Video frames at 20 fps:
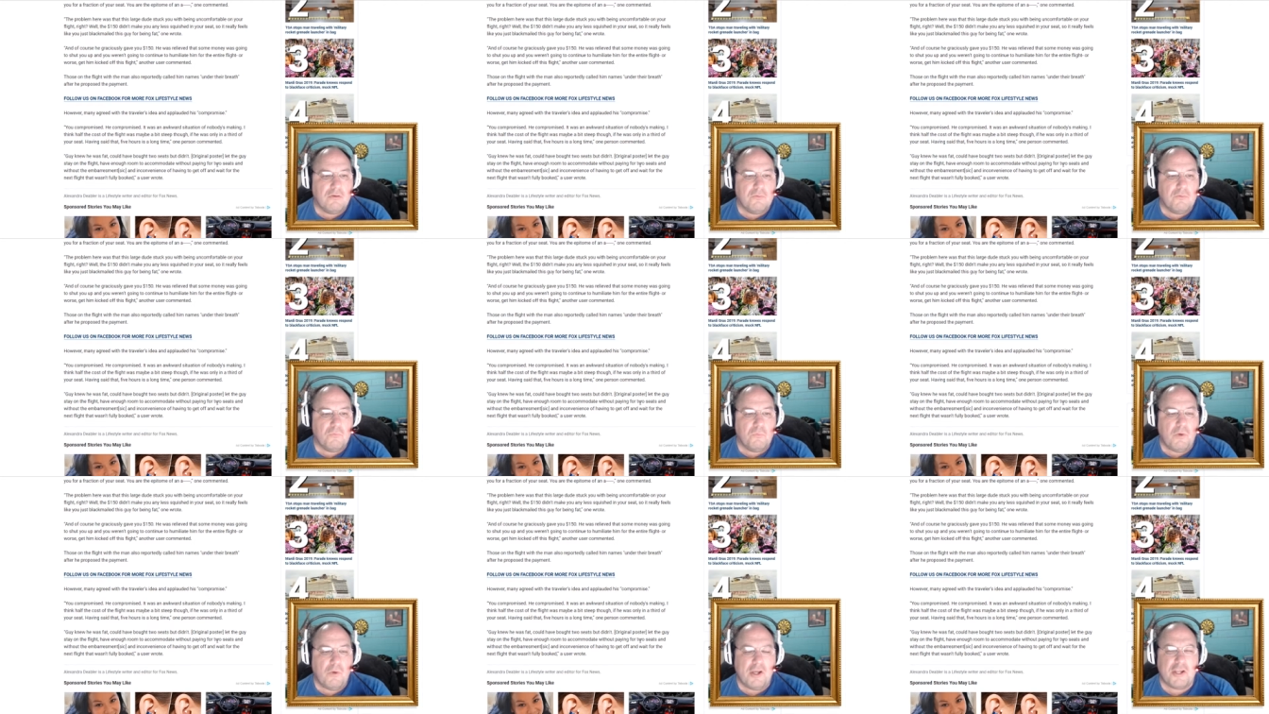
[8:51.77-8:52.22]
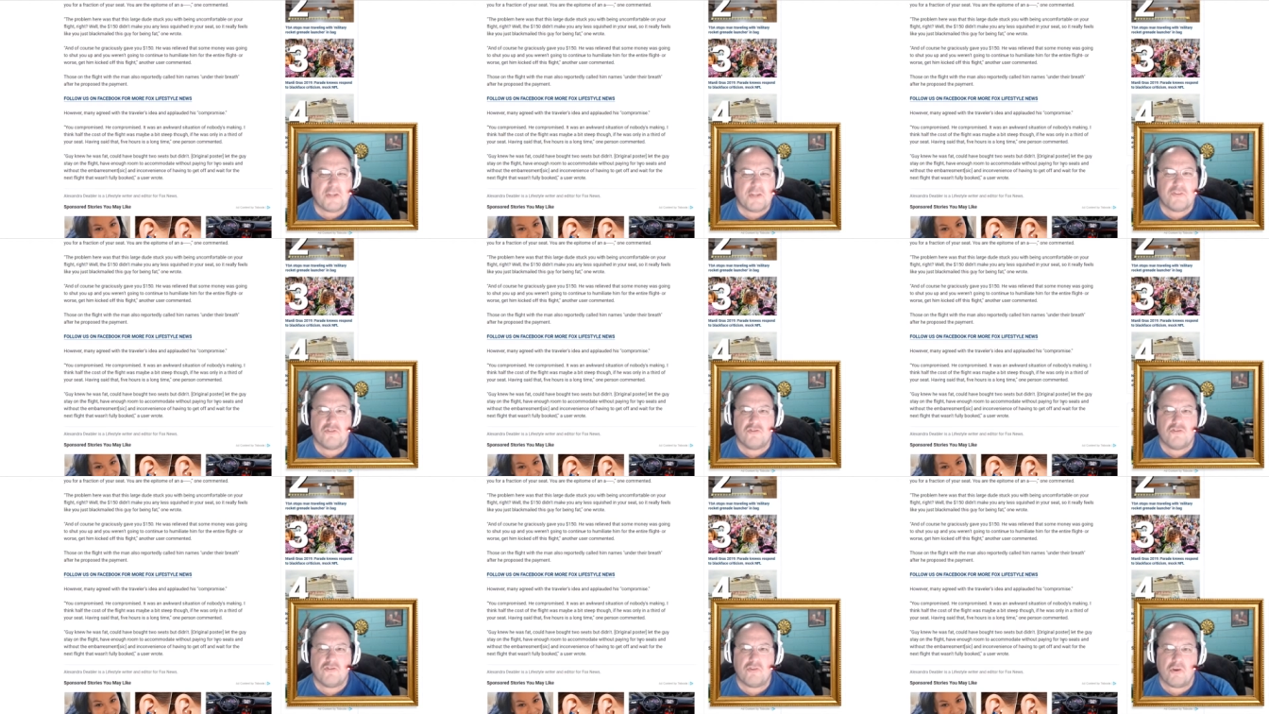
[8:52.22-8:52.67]
What a
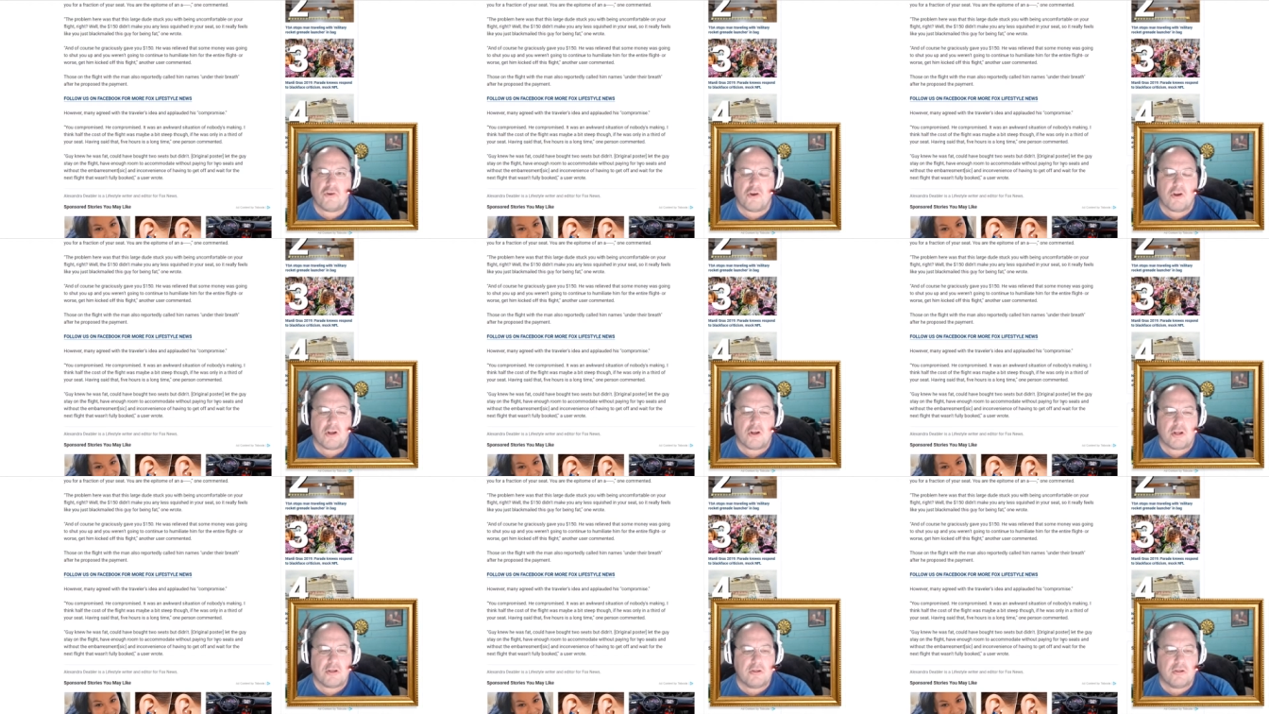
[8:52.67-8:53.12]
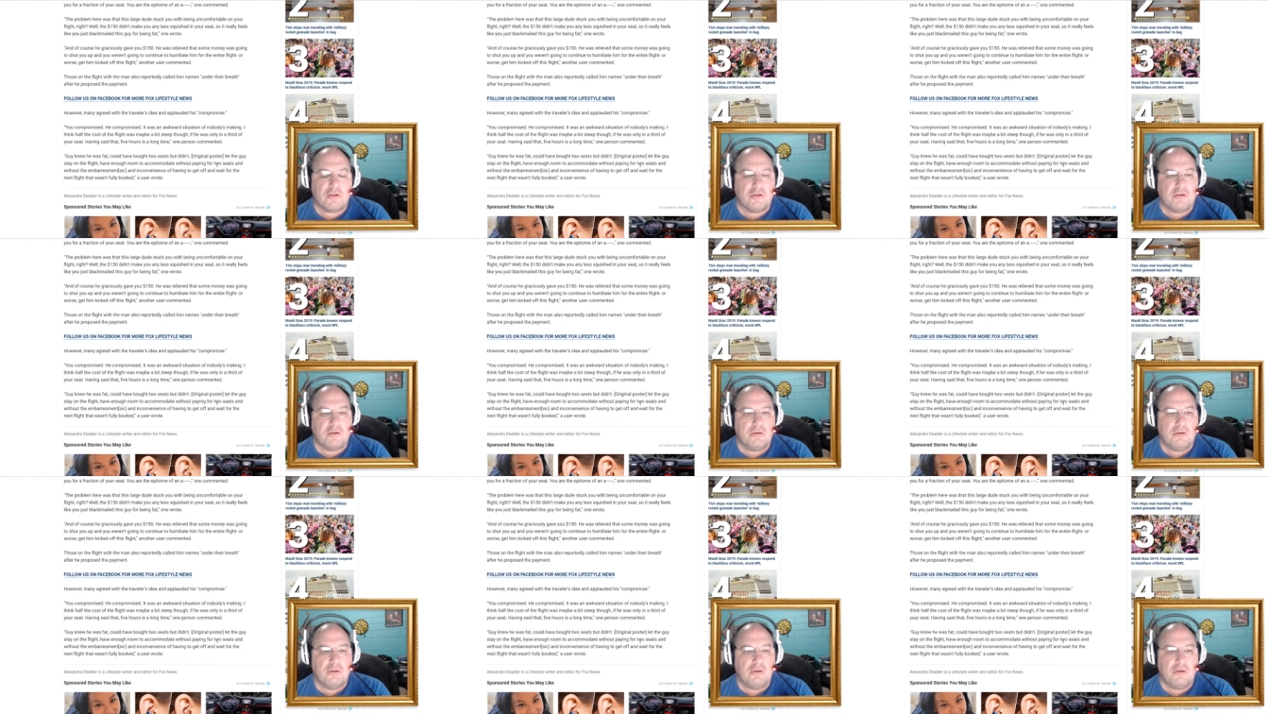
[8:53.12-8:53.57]
jerk!
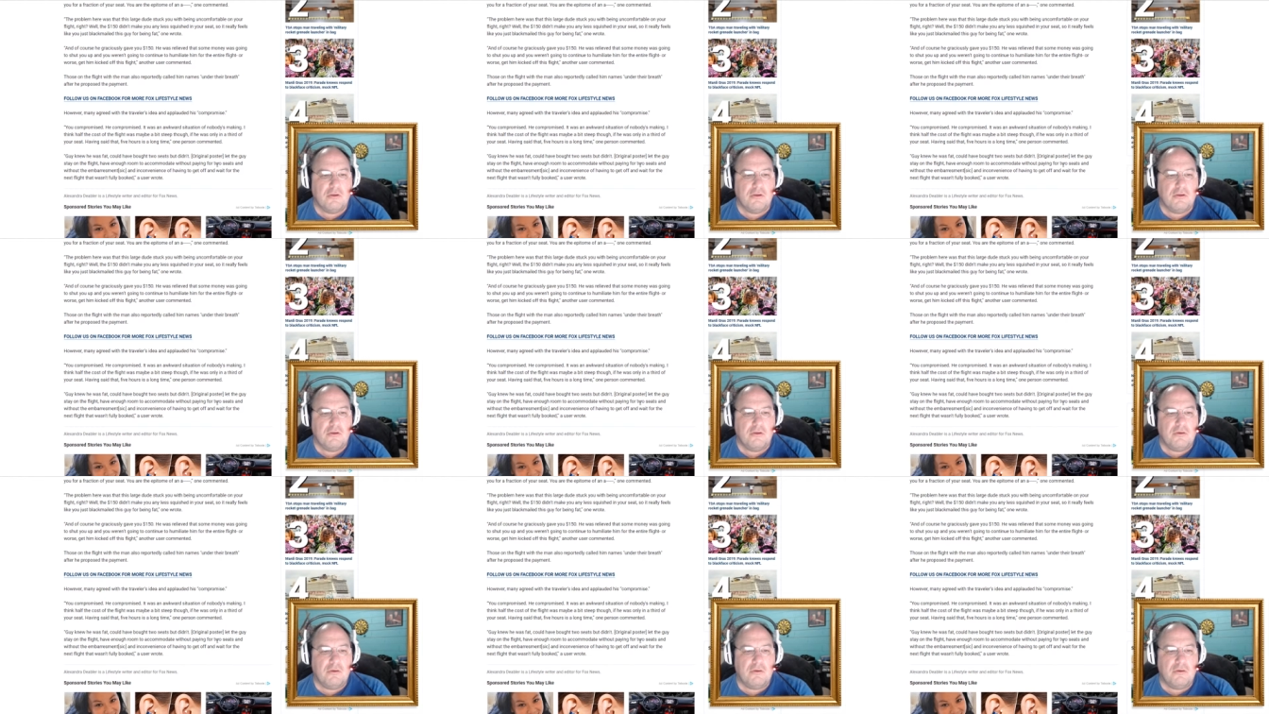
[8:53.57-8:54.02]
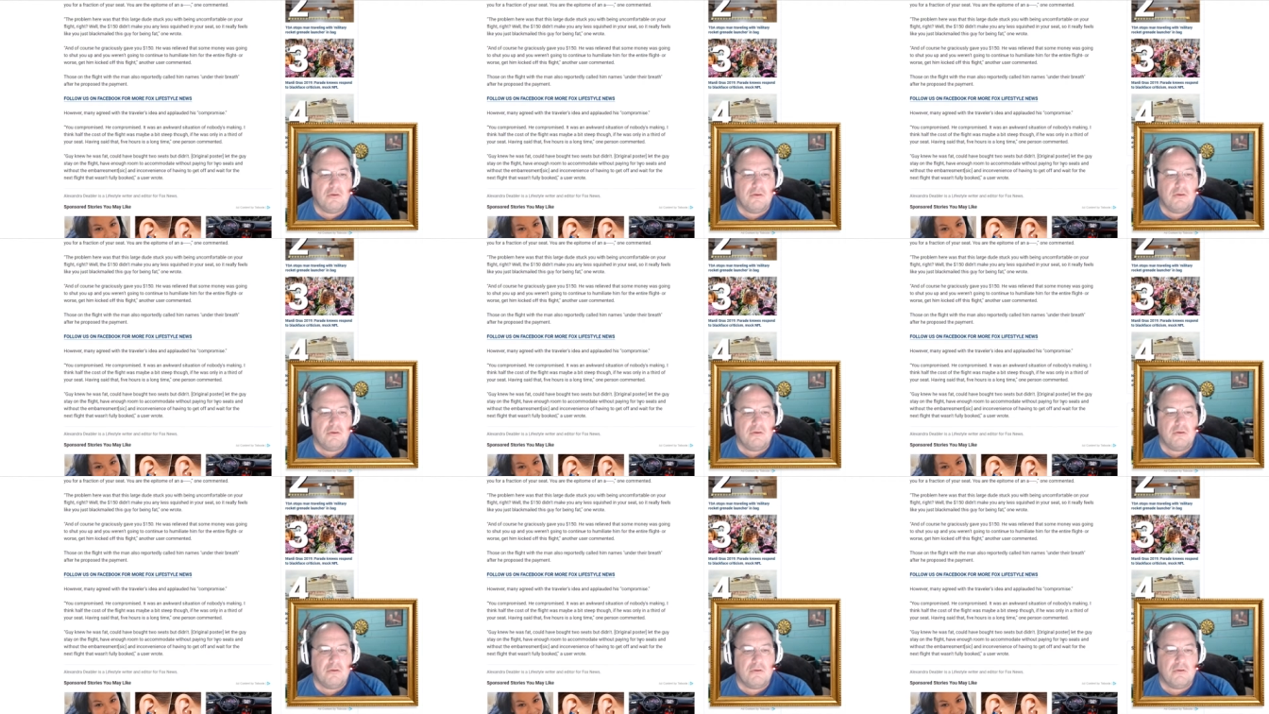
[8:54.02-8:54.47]

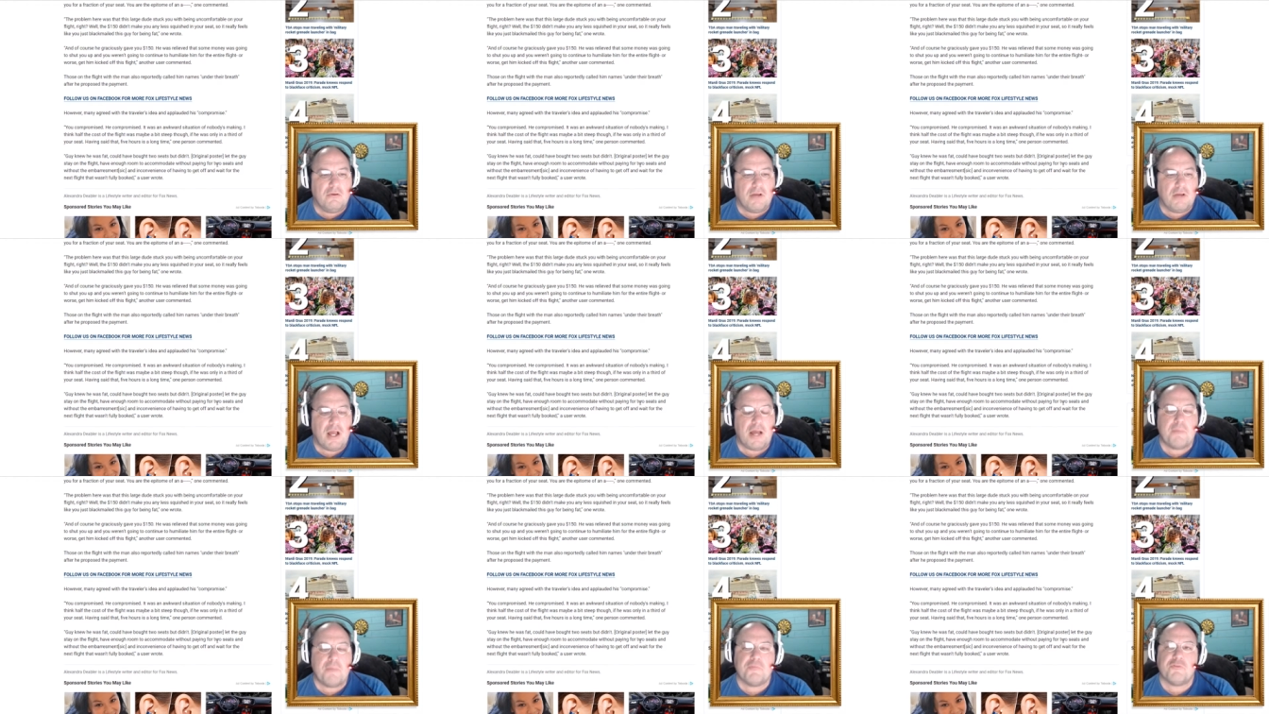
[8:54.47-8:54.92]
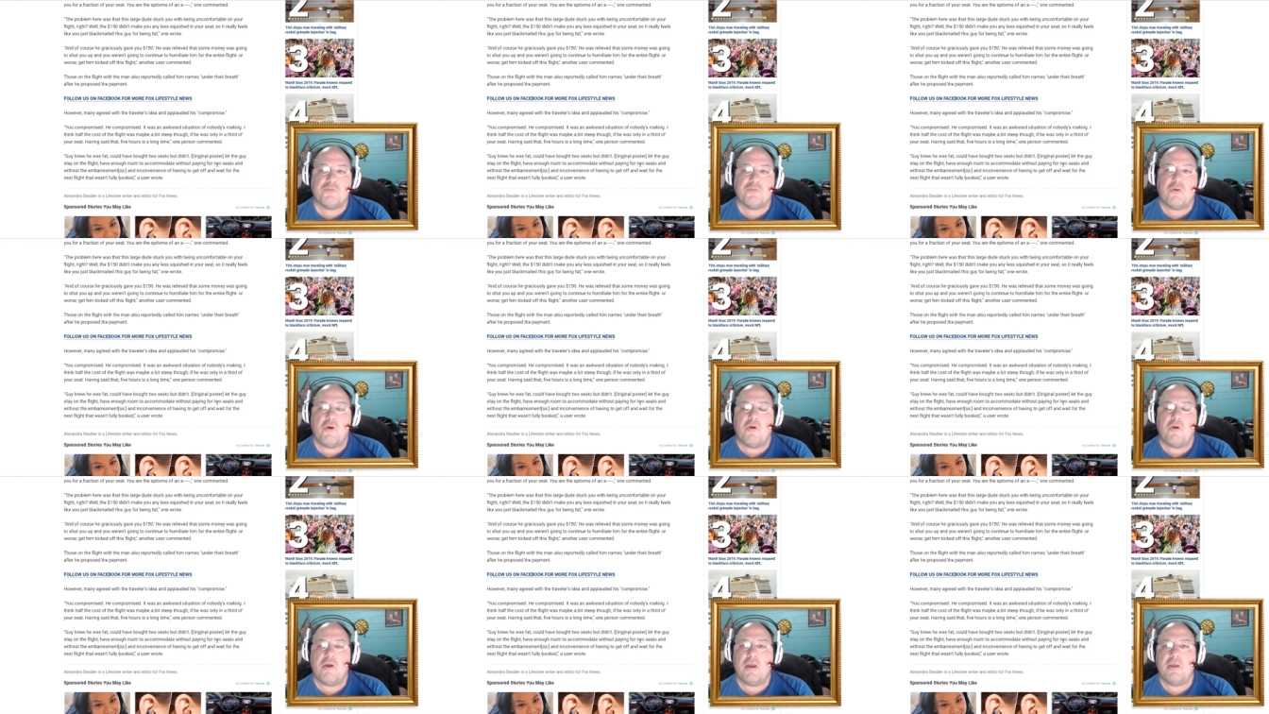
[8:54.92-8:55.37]
I'm
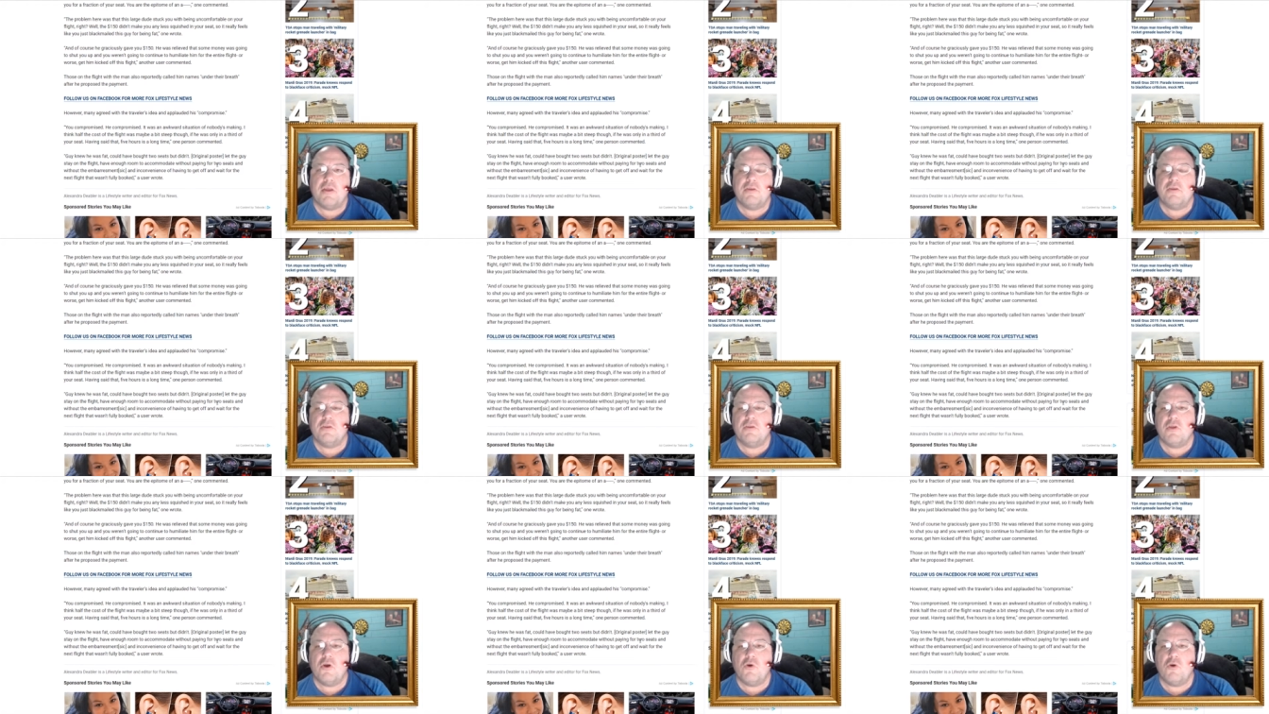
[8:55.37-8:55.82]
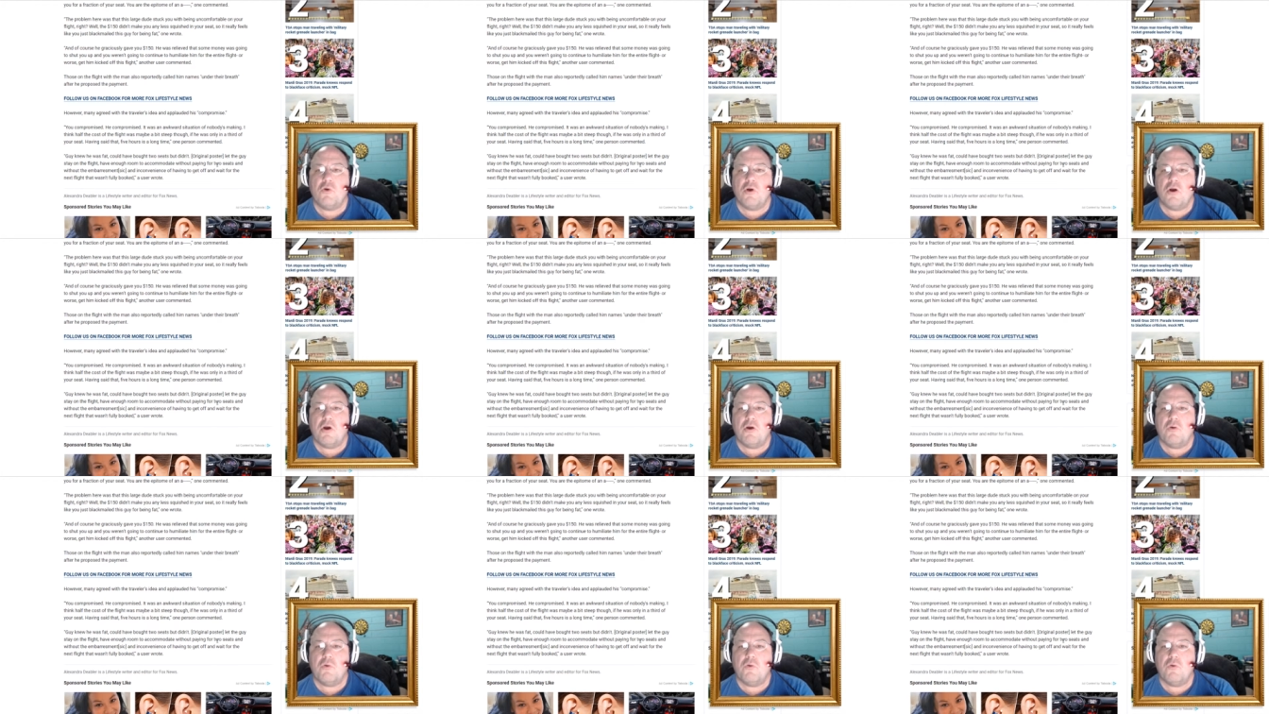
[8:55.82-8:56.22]
sorry. You know,